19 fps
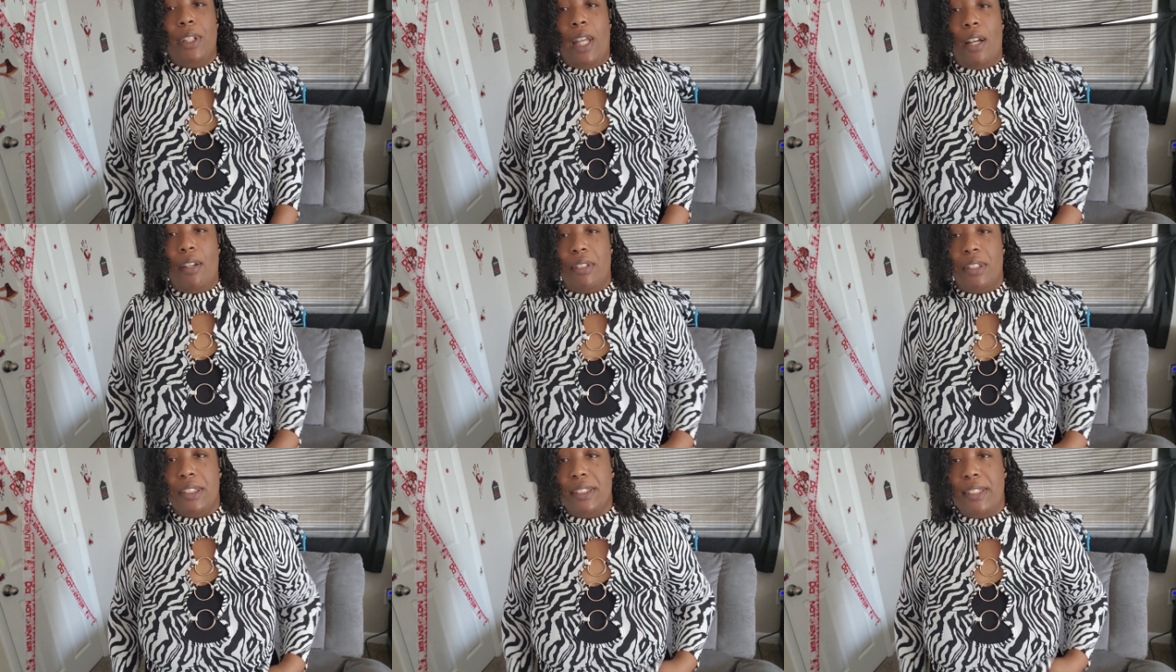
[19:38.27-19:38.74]
y'all
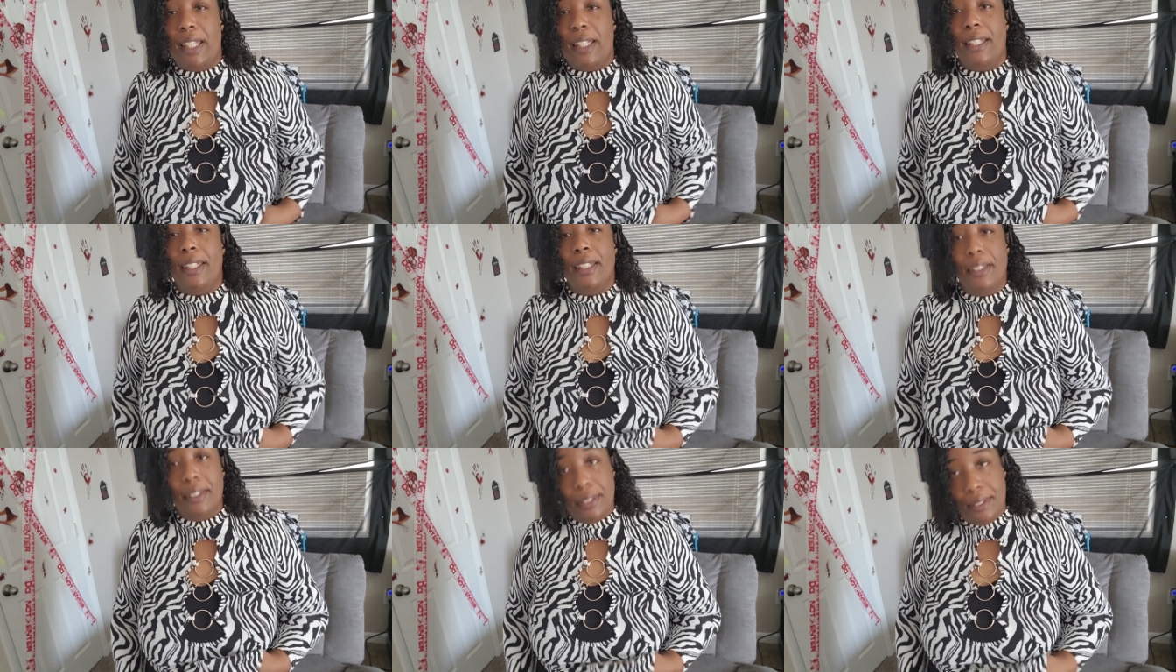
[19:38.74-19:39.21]
in a
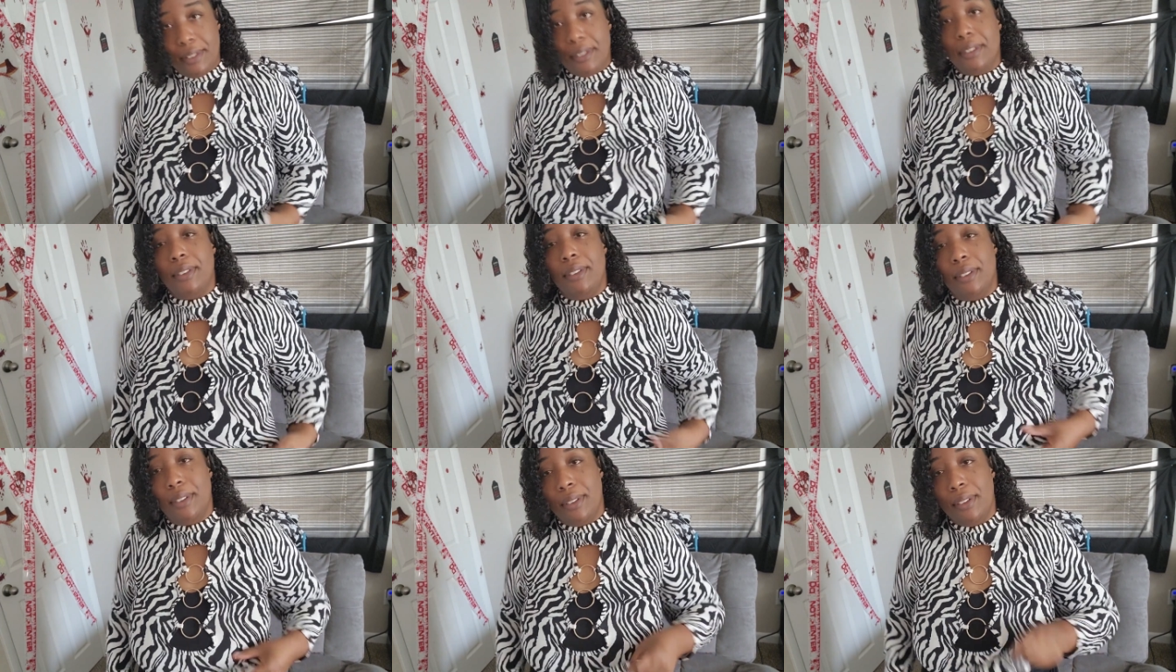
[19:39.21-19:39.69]
second.
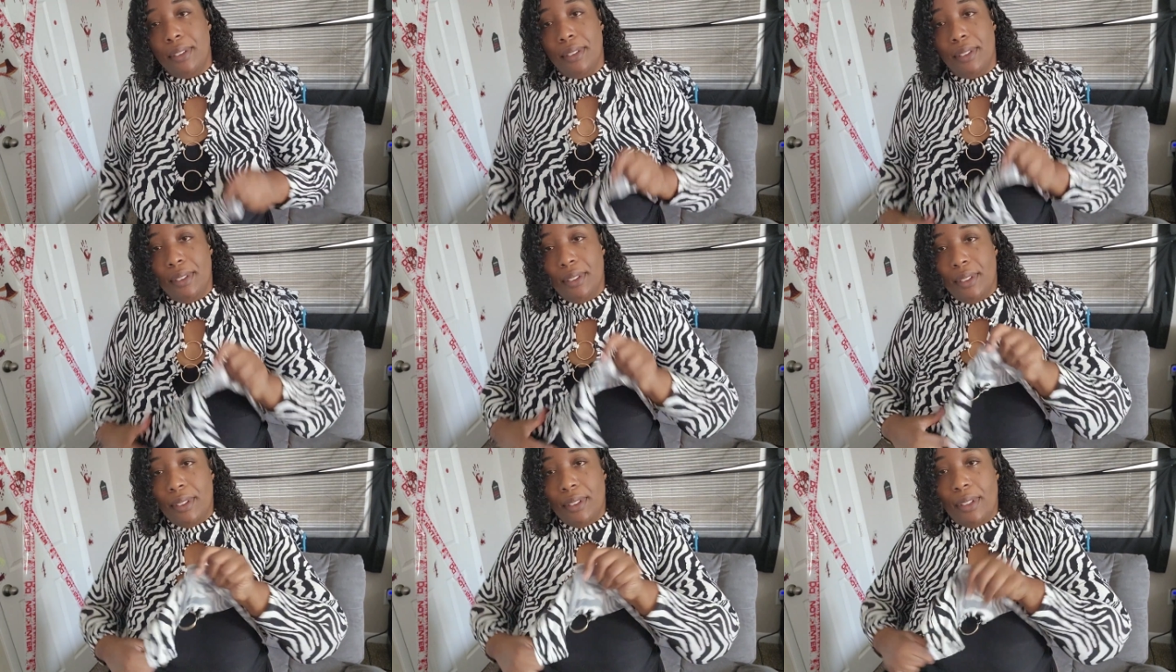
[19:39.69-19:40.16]

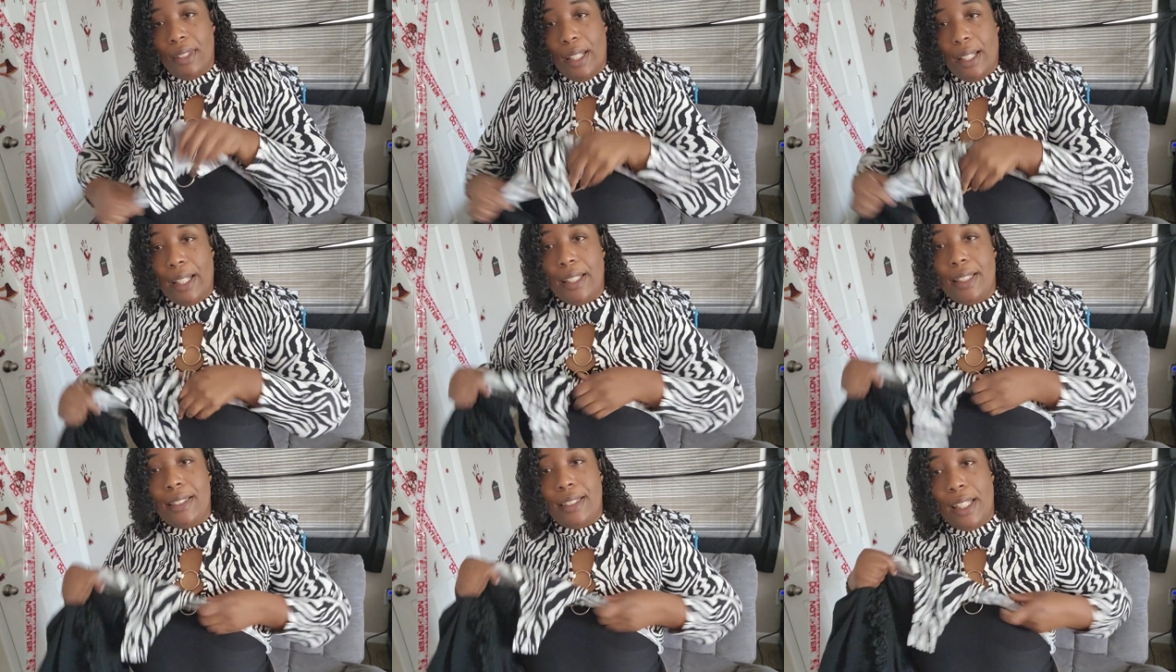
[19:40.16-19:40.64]
I
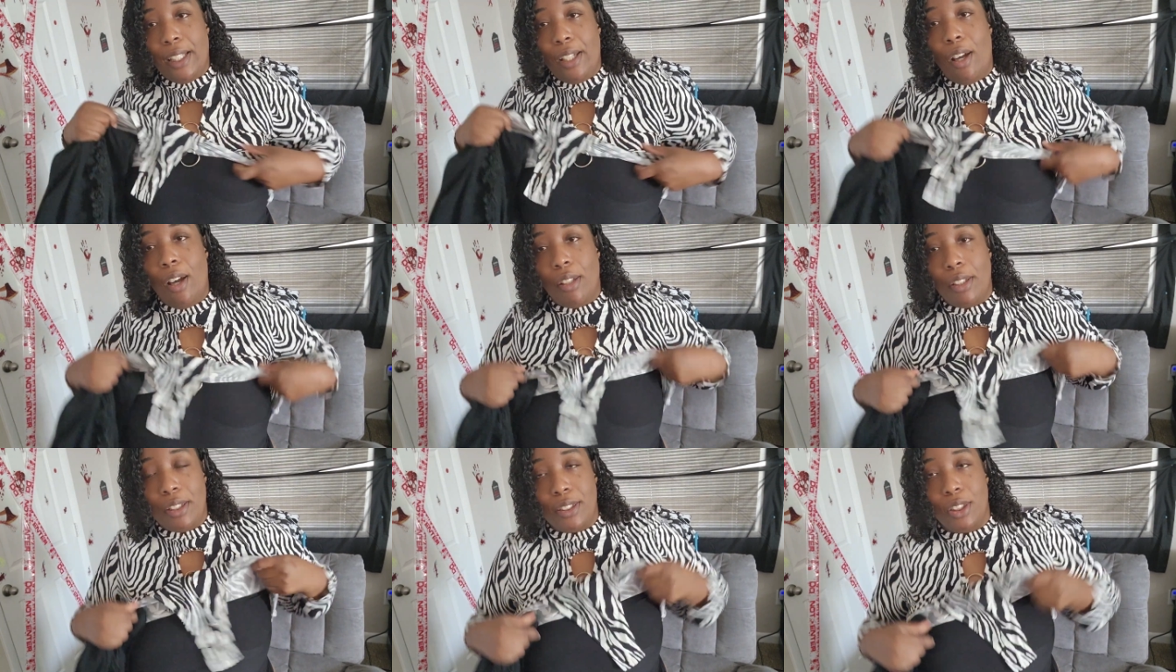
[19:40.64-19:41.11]
gotta take
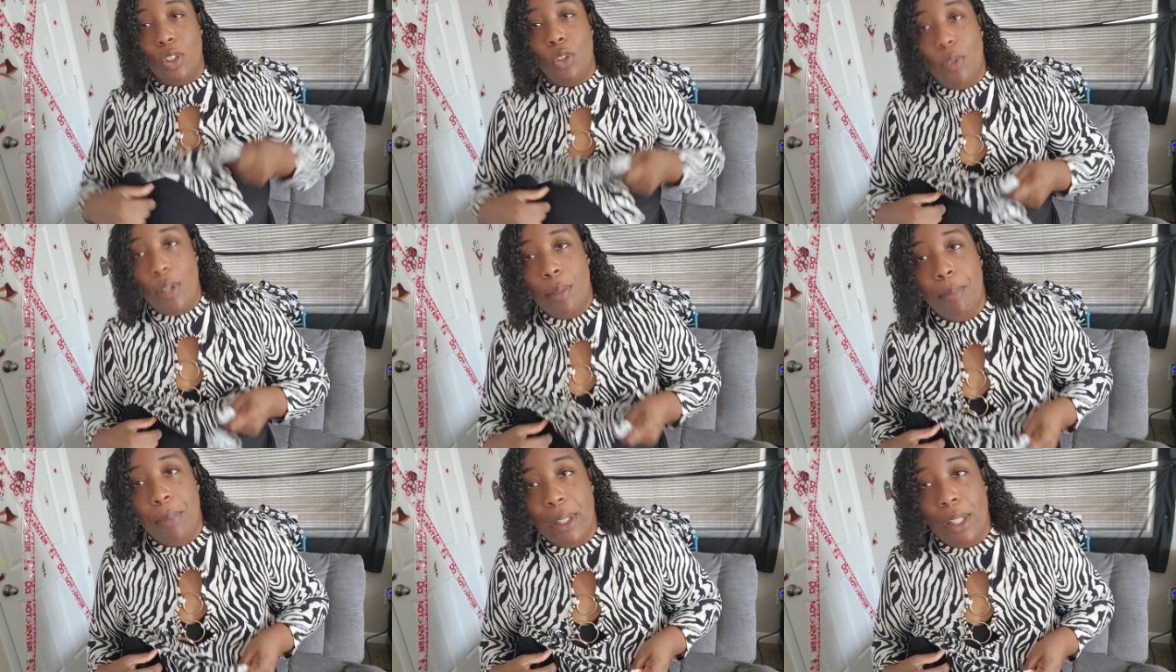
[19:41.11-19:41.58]
all this
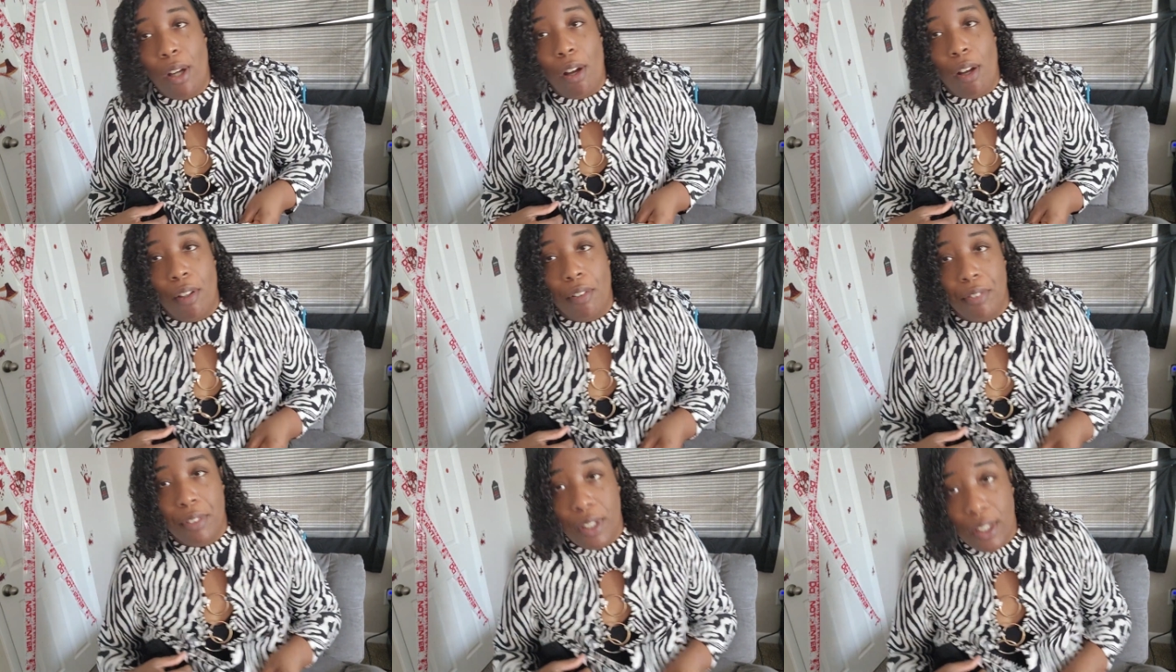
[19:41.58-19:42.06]
equipment off.